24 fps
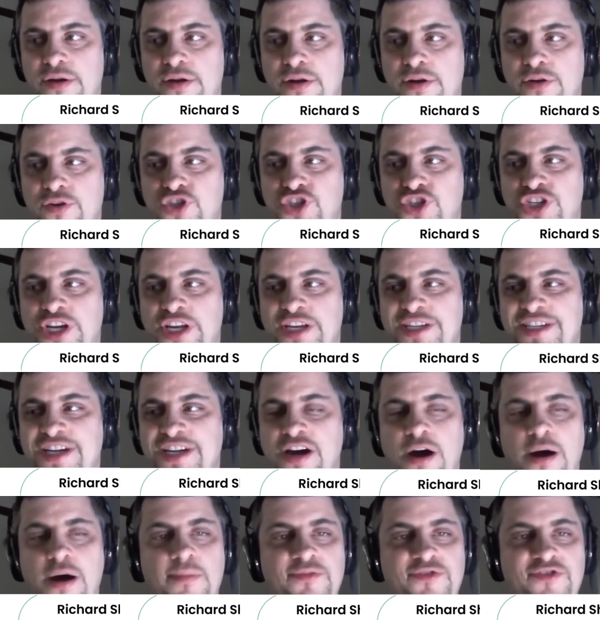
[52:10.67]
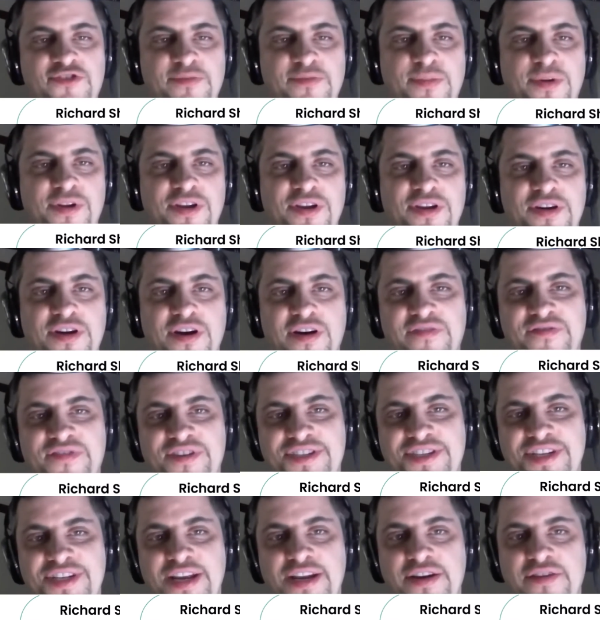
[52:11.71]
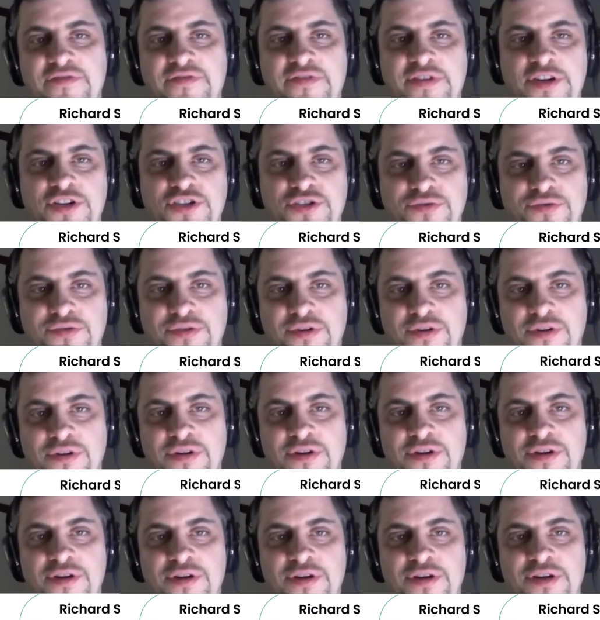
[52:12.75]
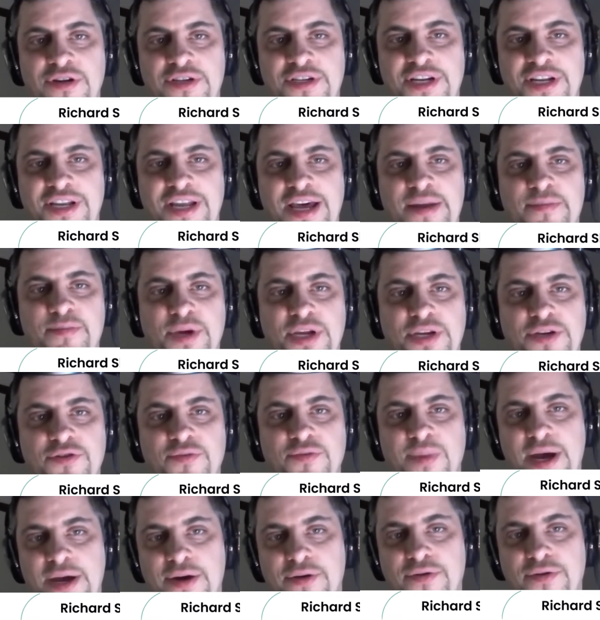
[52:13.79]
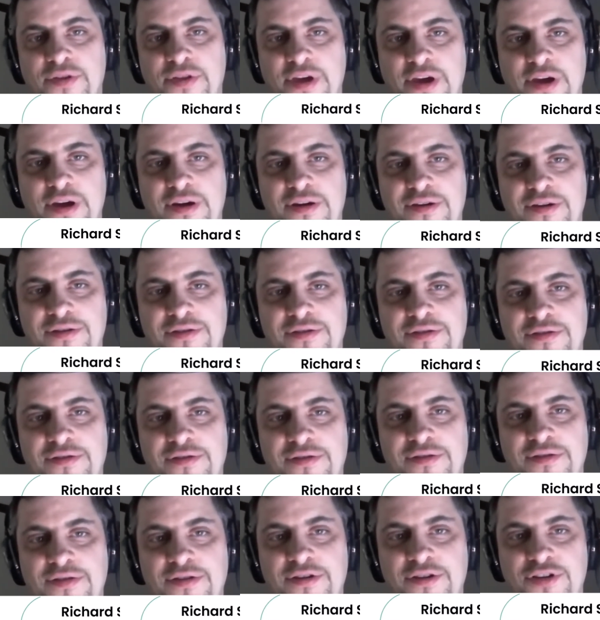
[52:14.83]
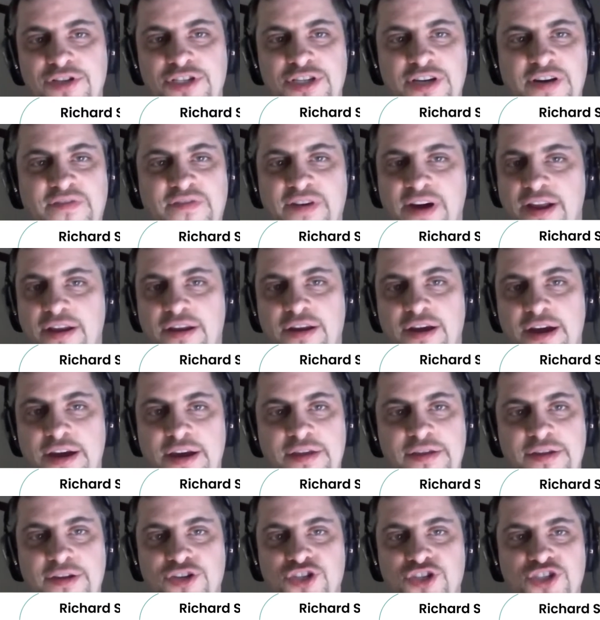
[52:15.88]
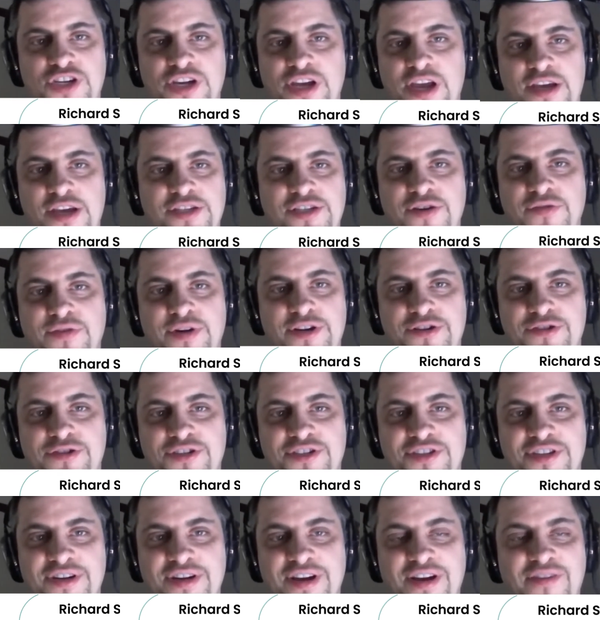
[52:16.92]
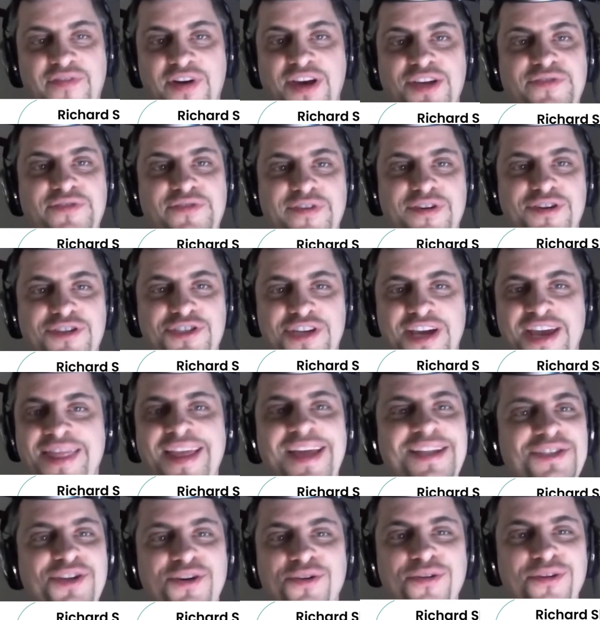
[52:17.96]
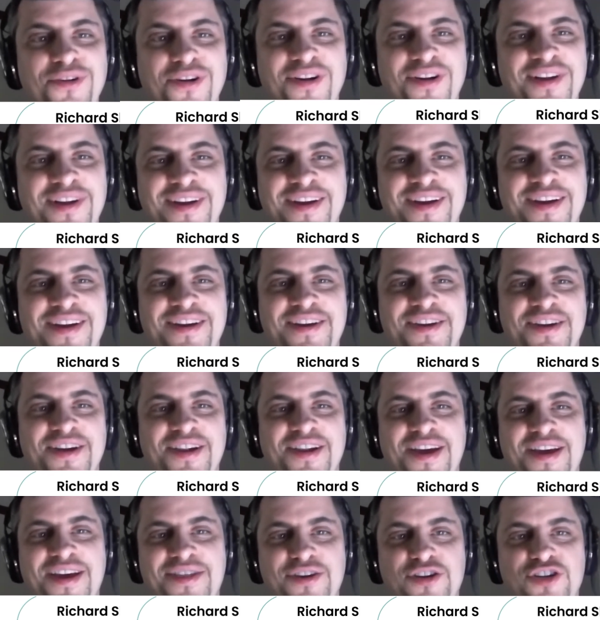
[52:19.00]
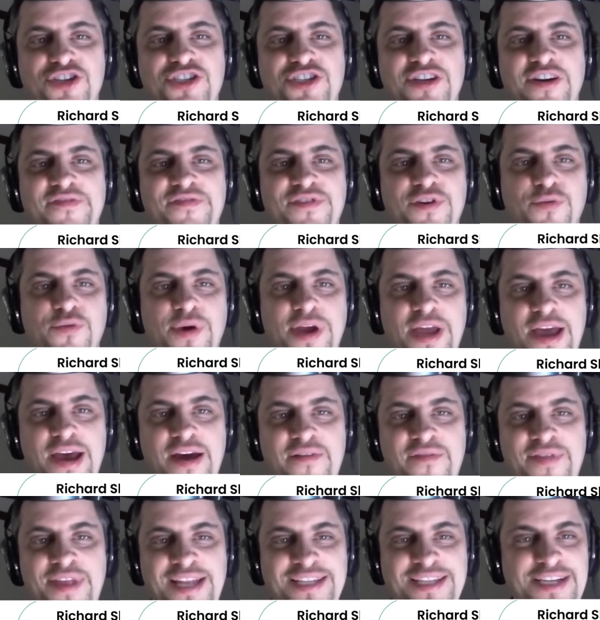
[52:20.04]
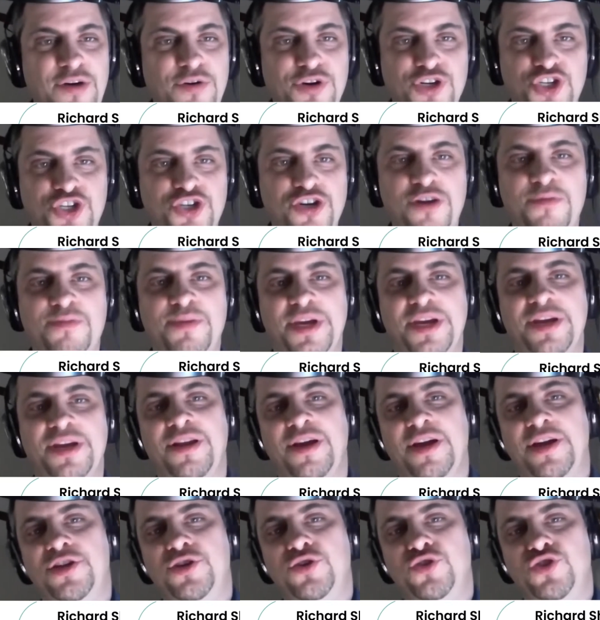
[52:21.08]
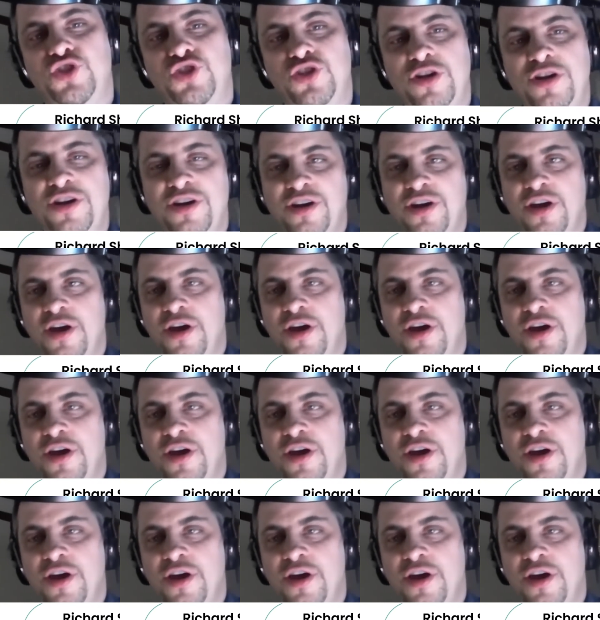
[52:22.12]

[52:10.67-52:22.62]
she's comfortable enough as an individual to let me do my own thing. There's stuff I like that she has no interest in, and vice versa. And that's cool. Like there's stuff that we have, and that's how it should be. Like you should